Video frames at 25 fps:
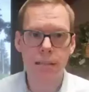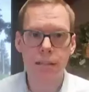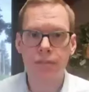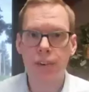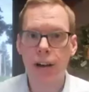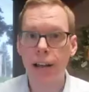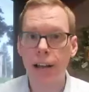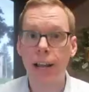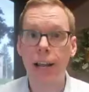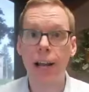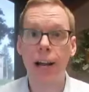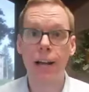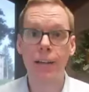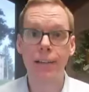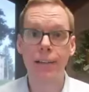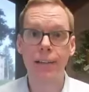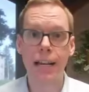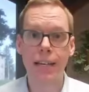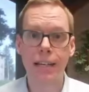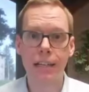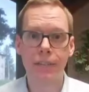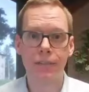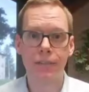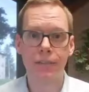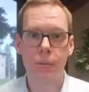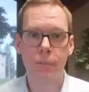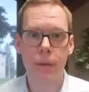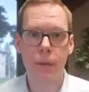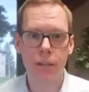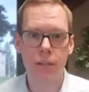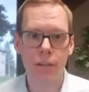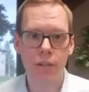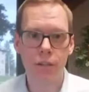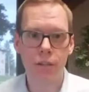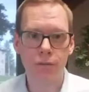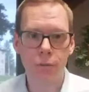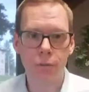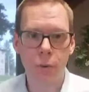to find contact
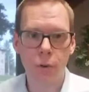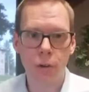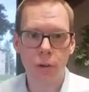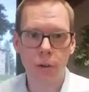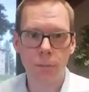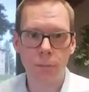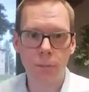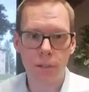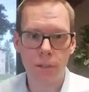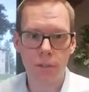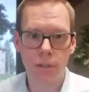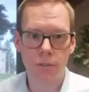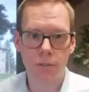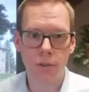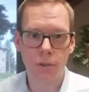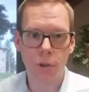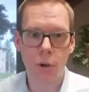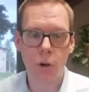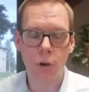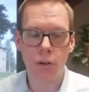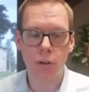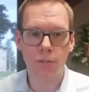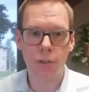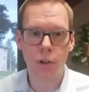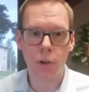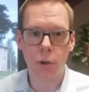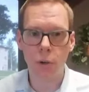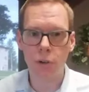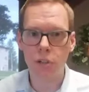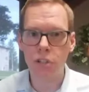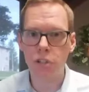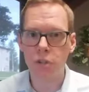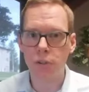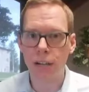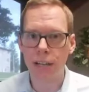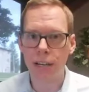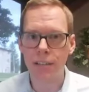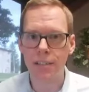information for Mr.
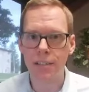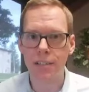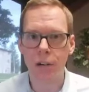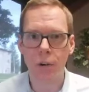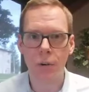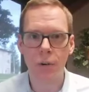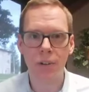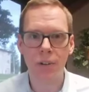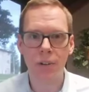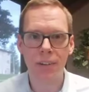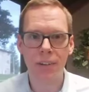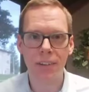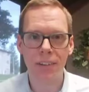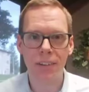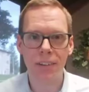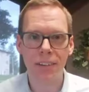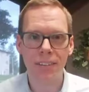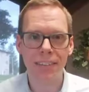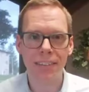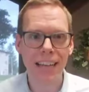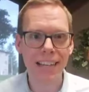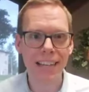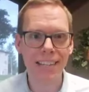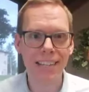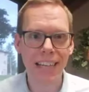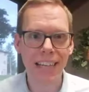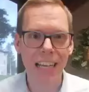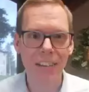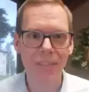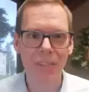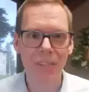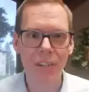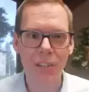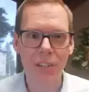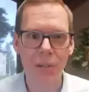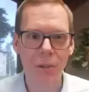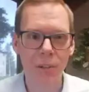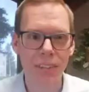Verhougstraete. So thanks again
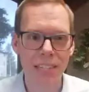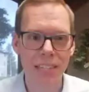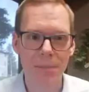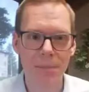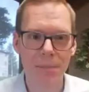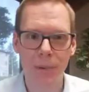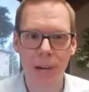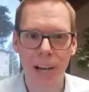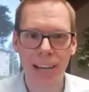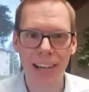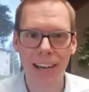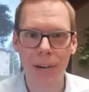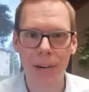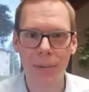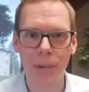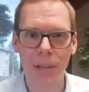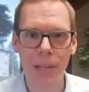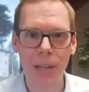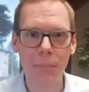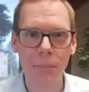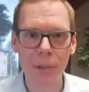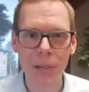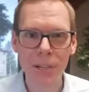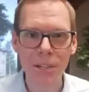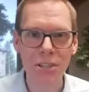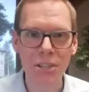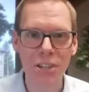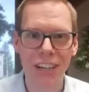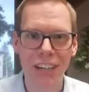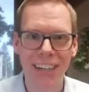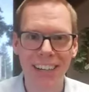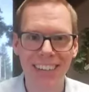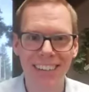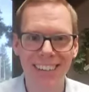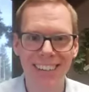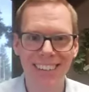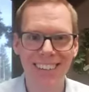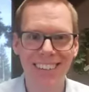for doing this, Brian. I really appreciate
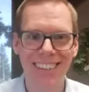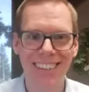it.